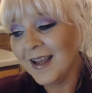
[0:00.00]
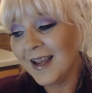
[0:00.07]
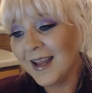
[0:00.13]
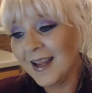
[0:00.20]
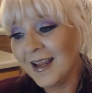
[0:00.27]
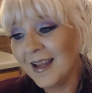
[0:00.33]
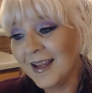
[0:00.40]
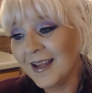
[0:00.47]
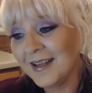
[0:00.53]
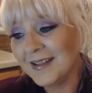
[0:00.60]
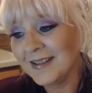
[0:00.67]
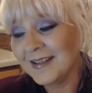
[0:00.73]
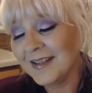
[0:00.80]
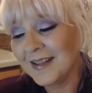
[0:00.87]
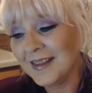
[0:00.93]

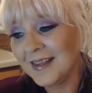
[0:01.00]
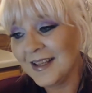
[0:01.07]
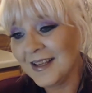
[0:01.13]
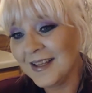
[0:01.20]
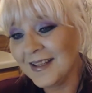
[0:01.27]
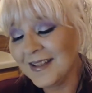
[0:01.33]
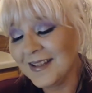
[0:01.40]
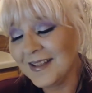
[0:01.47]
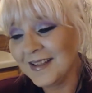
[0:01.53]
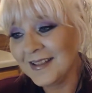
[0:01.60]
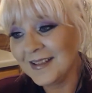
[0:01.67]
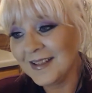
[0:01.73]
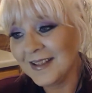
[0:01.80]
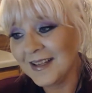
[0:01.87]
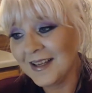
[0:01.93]
And then
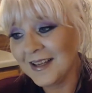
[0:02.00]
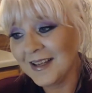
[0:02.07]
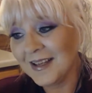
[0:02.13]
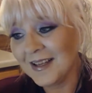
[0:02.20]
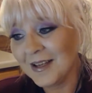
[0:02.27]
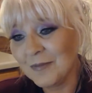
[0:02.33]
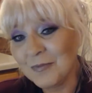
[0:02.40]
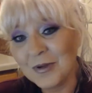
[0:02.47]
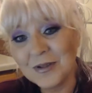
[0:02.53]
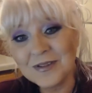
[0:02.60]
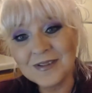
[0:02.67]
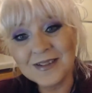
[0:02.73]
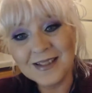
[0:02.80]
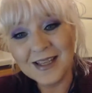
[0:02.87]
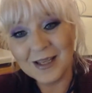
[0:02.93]
a
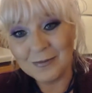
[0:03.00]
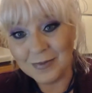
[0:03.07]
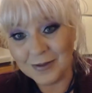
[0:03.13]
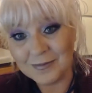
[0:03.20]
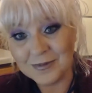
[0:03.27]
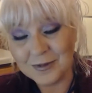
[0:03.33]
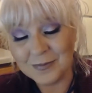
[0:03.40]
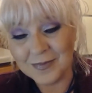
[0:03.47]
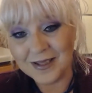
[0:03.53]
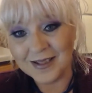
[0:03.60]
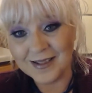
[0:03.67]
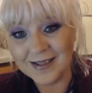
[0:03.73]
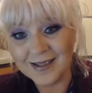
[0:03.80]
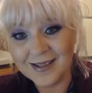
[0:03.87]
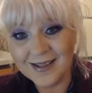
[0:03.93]
person came up to
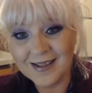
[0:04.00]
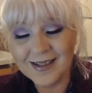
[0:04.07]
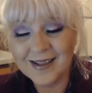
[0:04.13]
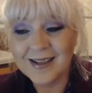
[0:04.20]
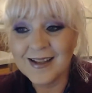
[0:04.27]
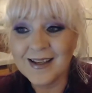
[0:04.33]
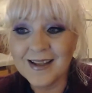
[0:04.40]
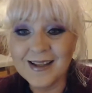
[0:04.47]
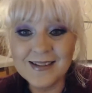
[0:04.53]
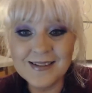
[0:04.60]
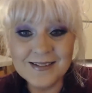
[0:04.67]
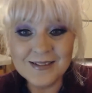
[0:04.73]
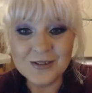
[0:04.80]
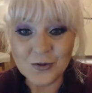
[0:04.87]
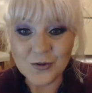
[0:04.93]
me in
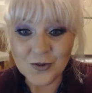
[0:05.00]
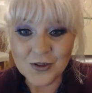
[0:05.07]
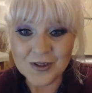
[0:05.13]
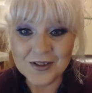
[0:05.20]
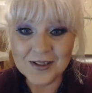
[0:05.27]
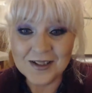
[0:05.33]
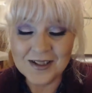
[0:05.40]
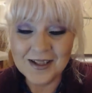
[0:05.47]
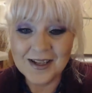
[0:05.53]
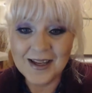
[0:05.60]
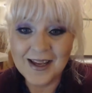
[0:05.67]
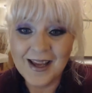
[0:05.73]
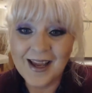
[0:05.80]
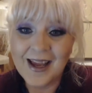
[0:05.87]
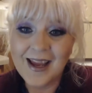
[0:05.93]
school,
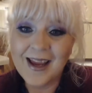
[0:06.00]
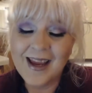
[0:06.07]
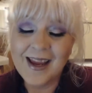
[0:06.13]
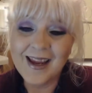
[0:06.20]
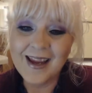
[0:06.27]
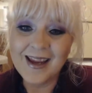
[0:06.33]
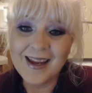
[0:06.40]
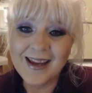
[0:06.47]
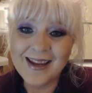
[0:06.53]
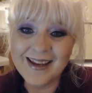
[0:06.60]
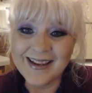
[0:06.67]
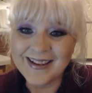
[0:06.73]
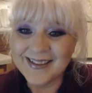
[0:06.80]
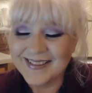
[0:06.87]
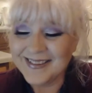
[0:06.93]

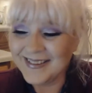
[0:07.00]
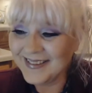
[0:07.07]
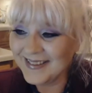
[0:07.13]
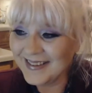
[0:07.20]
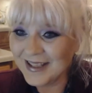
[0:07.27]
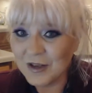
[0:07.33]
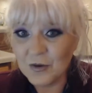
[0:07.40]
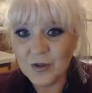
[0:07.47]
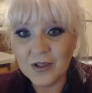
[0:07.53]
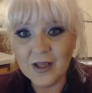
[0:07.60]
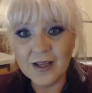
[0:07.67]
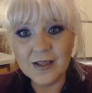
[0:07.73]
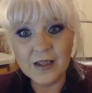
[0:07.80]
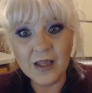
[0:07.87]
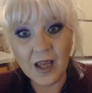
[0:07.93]
and they were
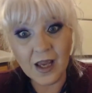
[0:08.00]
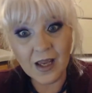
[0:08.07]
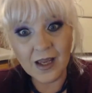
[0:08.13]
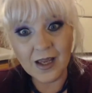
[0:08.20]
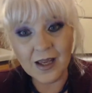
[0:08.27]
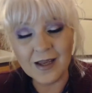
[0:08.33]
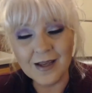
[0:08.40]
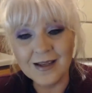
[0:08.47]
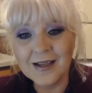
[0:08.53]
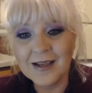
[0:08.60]
like, yeah,